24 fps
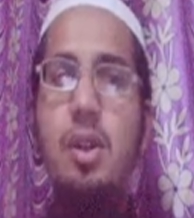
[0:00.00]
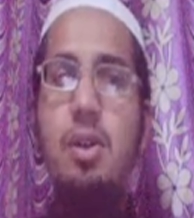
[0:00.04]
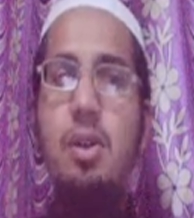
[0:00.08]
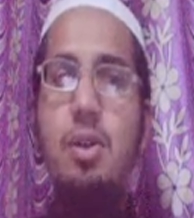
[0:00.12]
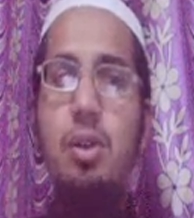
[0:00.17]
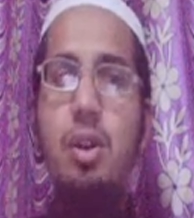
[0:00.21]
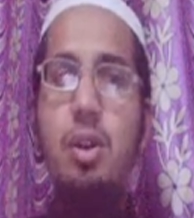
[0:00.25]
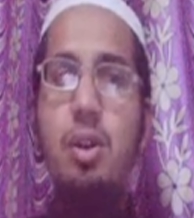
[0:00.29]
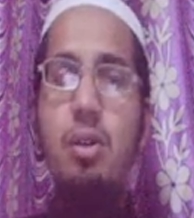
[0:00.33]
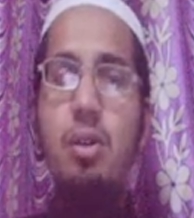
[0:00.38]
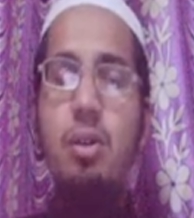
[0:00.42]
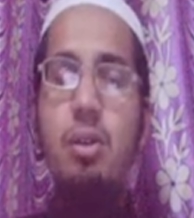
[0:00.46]

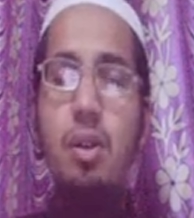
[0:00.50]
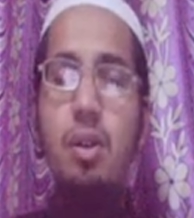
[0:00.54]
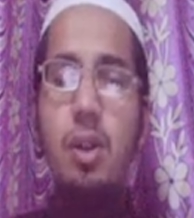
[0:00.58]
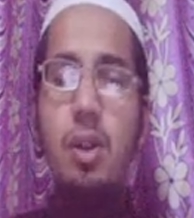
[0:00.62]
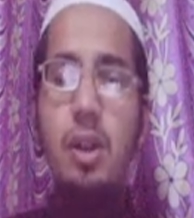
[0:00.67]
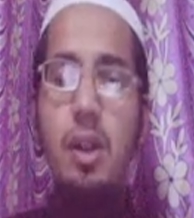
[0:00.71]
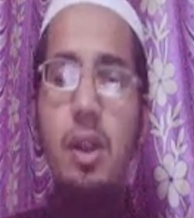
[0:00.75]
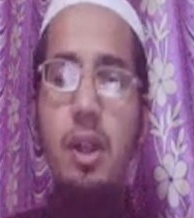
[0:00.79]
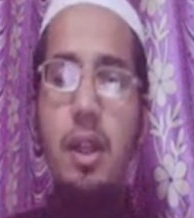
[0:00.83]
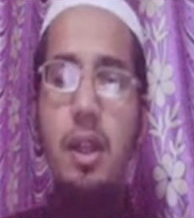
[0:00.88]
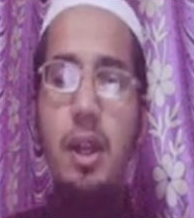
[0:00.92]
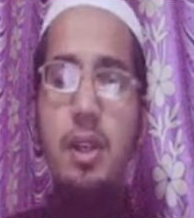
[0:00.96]
Now,
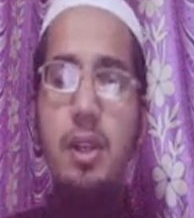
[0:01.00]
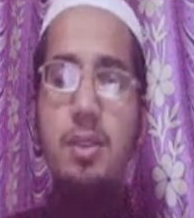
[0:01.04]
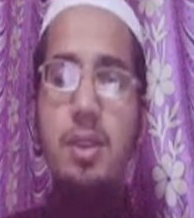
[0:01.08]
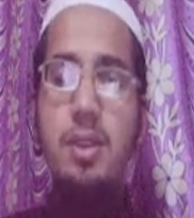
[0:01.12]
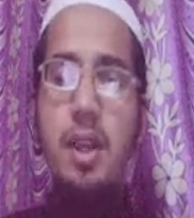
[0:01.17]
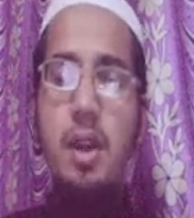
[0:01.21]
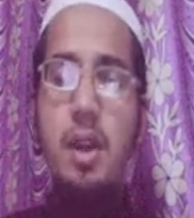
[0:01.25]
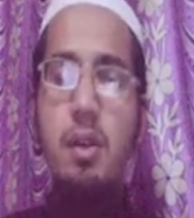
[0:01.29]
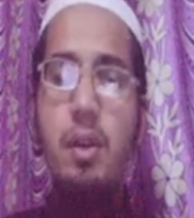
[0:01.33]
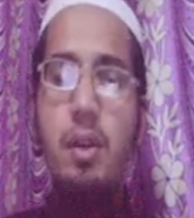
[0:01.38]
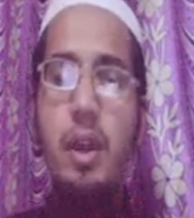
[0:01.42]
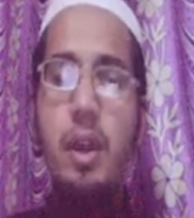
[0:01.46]
let us
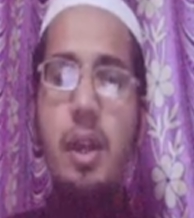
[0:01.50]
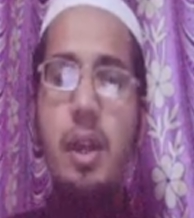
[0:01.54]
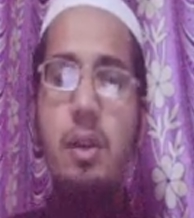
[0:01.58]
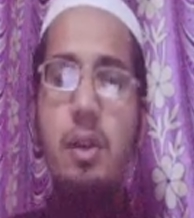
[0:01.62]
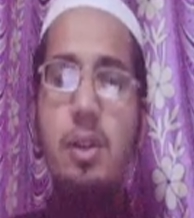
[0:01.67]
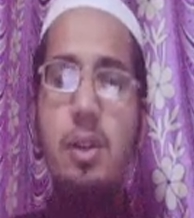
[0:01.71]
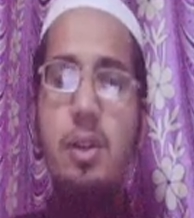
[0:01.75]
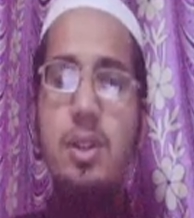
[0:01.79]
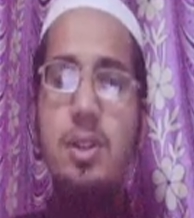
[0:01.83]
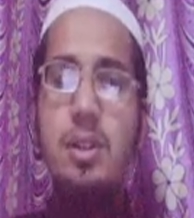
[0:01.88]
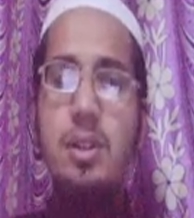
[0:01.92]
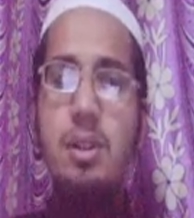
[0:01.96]
have
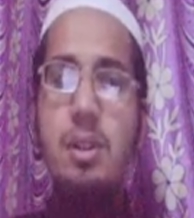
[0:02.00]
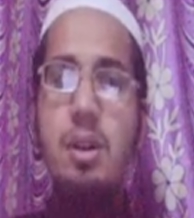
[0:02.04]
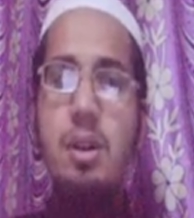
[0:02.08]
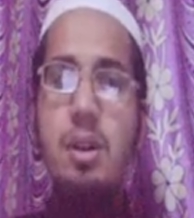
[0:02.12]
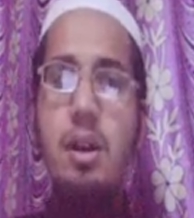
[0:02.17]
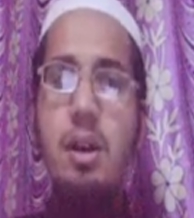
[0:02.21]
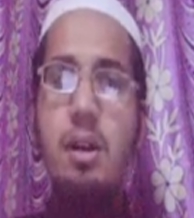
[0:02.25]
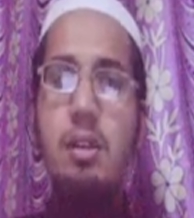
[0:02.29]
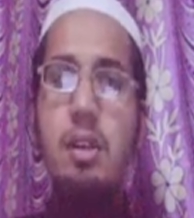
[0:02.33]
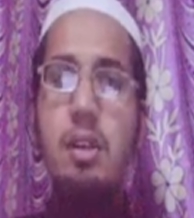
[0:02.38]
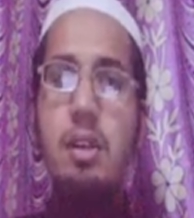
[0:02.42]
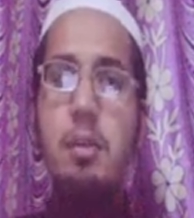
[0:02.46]
calculation
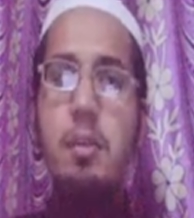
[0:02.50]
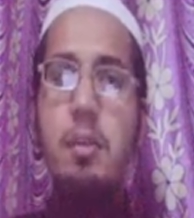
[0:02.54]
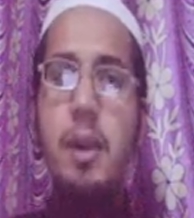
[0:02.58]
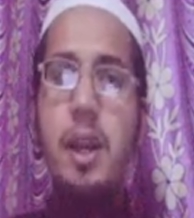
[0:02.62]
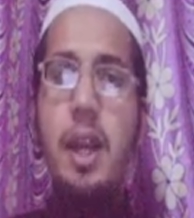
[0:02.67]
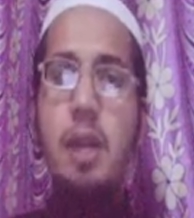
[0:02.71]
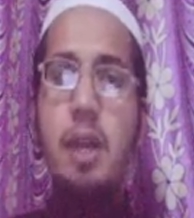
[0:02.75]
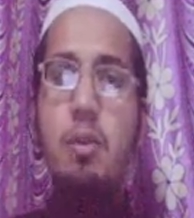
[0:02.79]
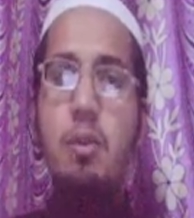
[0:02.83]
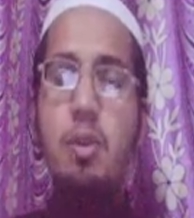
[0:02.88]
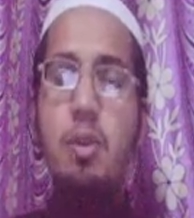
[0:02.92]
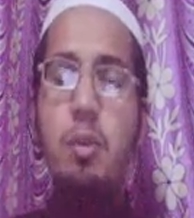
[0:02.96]
on the
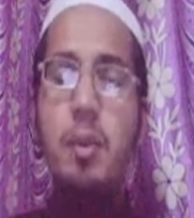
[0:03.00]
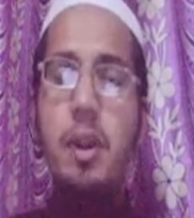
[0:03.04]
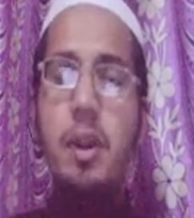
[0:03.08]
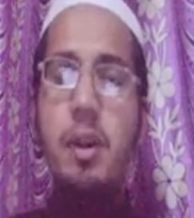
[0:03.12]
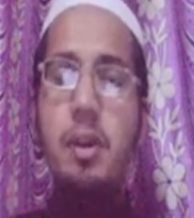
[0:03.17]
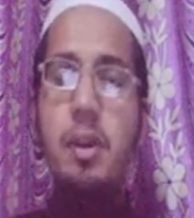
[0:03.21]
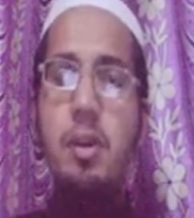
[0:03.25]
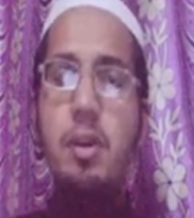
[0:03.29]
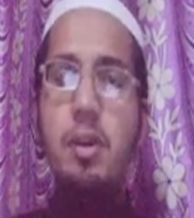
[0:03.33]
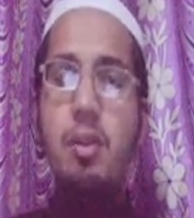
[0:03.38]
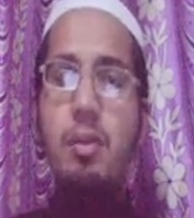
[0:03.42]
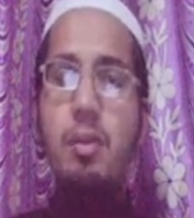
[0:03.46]
bending
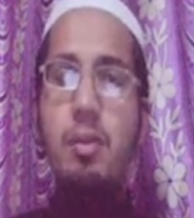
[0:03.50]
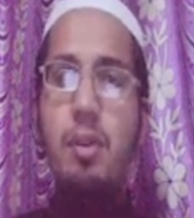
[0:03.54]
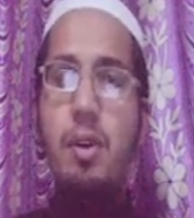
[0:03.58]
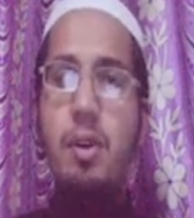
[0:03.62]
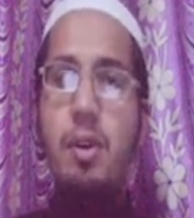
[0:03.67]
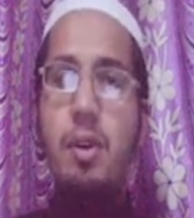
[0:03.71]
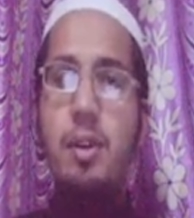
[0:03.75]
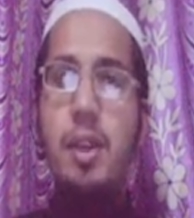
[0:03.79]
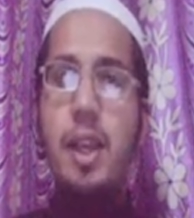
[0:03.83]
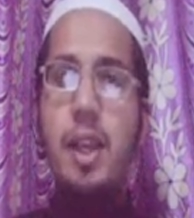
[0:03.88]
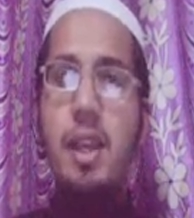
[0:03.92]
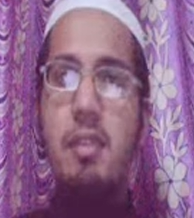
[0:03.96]
moment
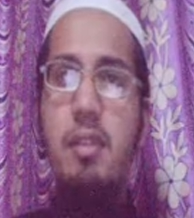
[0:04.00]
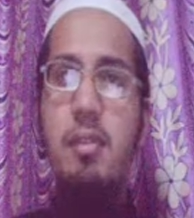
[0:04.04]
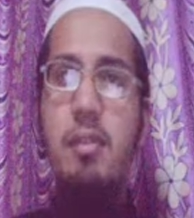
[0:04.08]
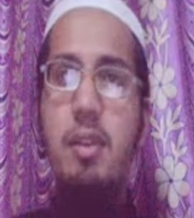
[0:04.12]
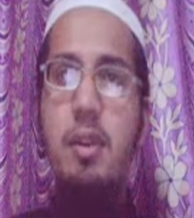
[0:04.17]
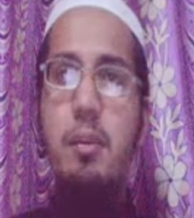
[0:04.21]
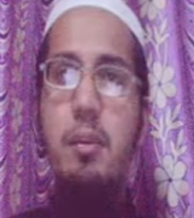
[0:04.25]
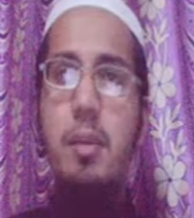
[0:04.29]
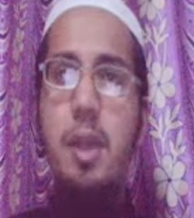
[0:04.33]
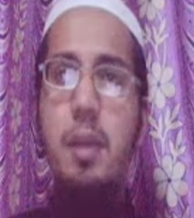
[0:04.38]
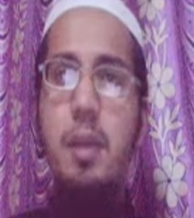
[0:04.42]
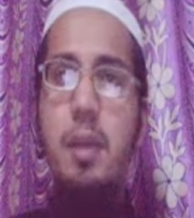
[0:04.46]
for the
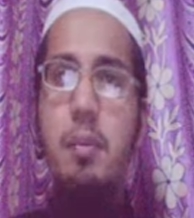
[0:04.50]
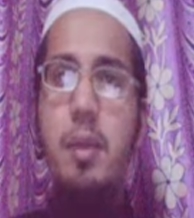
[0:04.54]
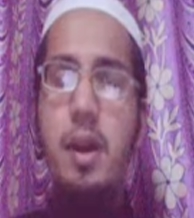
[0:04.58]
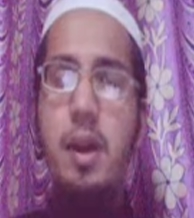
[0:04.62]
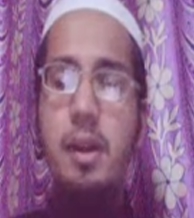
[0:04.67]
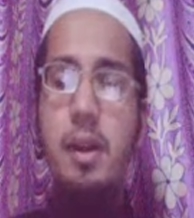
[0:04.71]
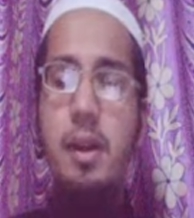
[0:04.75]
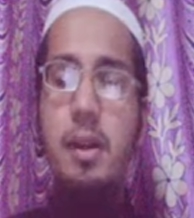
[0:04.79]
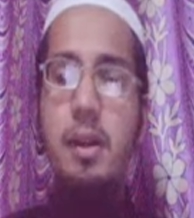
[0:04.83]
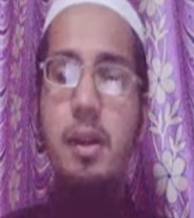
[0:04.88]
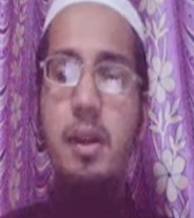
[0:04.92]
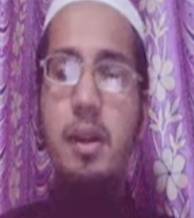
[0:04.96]
given beam
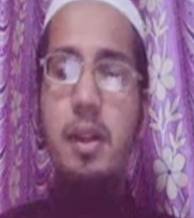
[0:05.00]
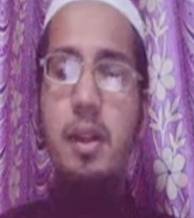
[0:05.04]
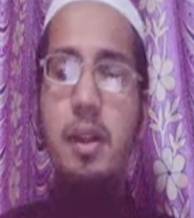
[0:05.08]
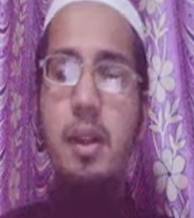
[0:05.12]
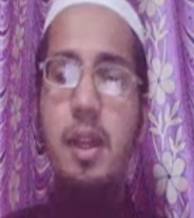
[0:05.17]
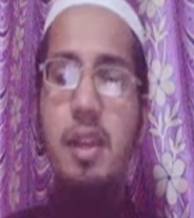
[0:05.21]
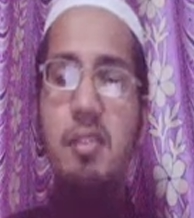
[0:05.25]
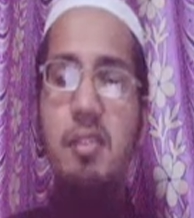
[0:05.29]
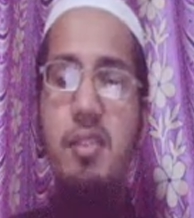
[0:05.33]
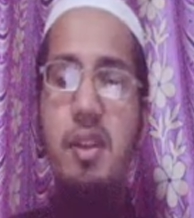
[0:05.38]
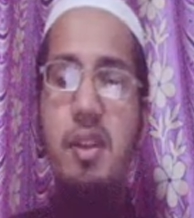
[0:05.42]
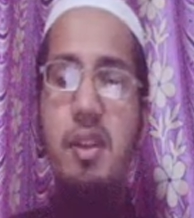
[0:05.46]
under the
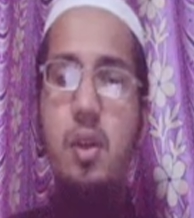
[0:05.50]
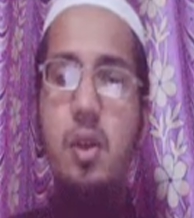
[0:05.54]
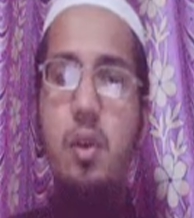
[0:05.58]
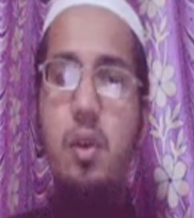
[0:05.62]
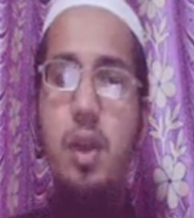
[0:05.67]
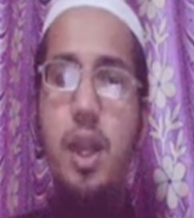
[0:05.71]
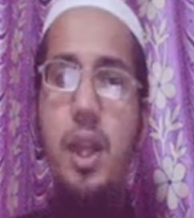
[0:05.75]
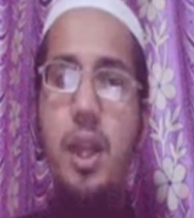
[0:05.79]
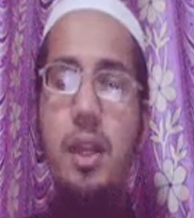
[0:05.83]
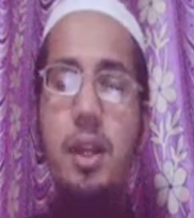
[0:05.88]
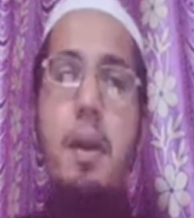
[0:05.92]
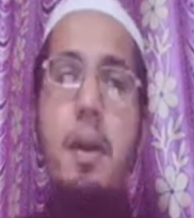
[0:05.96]
given
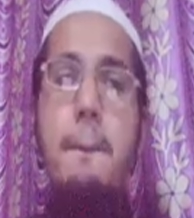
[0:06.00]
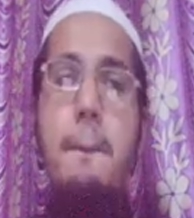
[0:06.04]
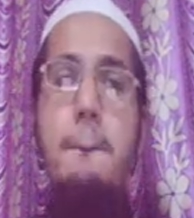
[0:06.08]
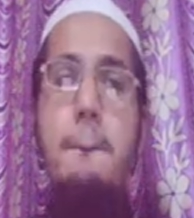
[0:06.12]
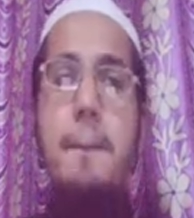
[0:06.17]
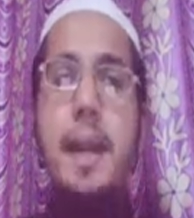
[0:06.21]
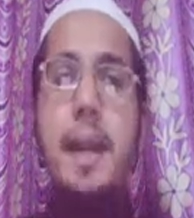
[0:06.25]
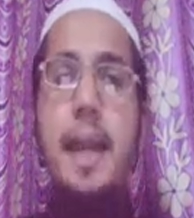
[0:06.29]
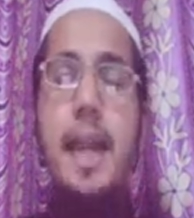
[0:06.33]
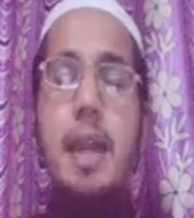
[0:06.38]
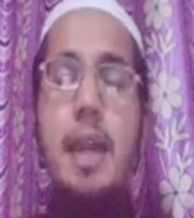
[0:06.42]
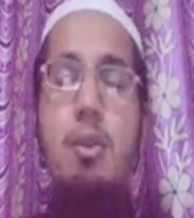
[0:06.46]
loading.
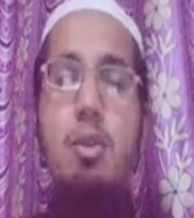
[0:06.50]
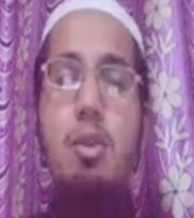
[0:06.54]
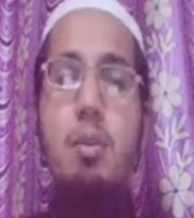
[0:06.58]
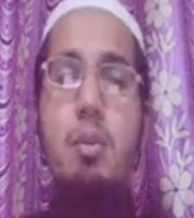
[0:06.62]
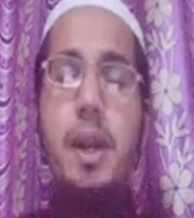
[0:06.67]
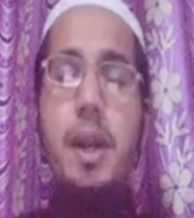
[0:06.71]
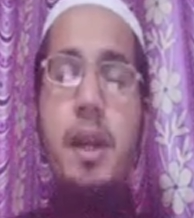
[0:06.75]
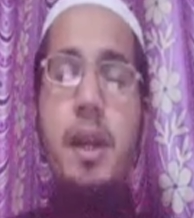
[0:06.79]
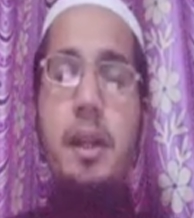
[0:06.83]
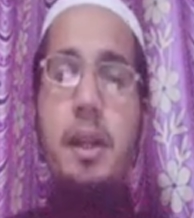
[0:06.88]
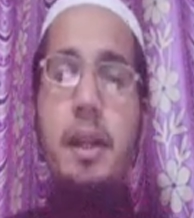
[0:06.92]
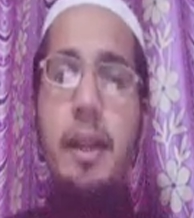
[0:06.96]
Bending
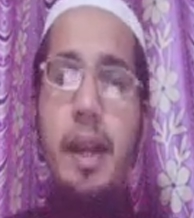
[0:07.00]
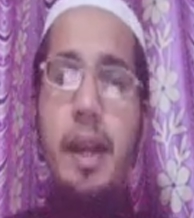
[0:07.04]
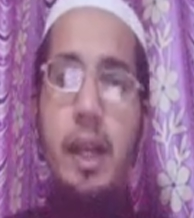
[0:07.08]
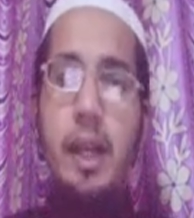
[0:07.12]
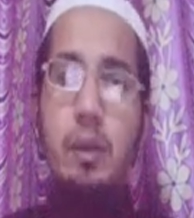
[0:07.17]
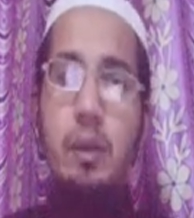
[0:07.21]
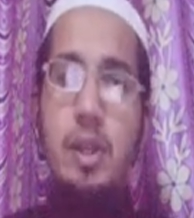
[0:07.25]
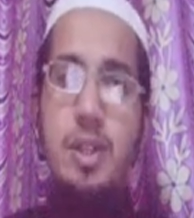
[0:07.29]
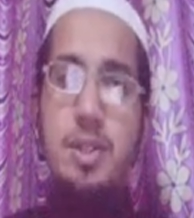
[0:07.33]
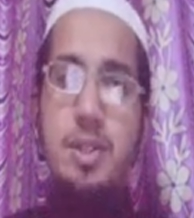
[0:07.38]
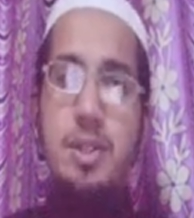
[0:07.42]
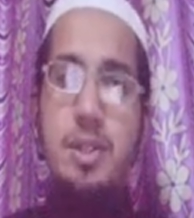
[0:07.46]
moment
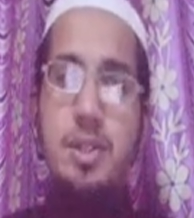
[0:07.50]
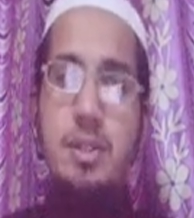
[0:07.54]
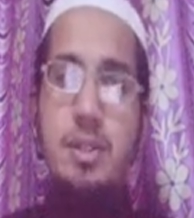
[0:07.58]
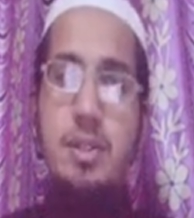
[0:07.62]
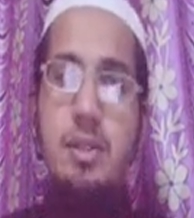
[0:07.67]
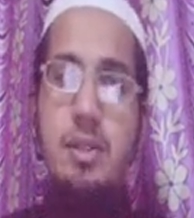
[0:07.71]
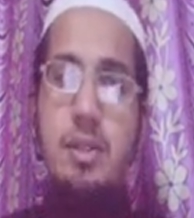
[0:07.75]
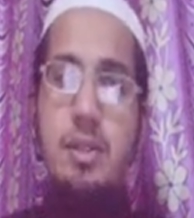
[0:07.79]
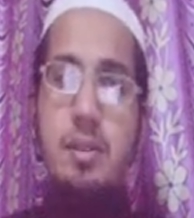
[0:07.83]
calculations.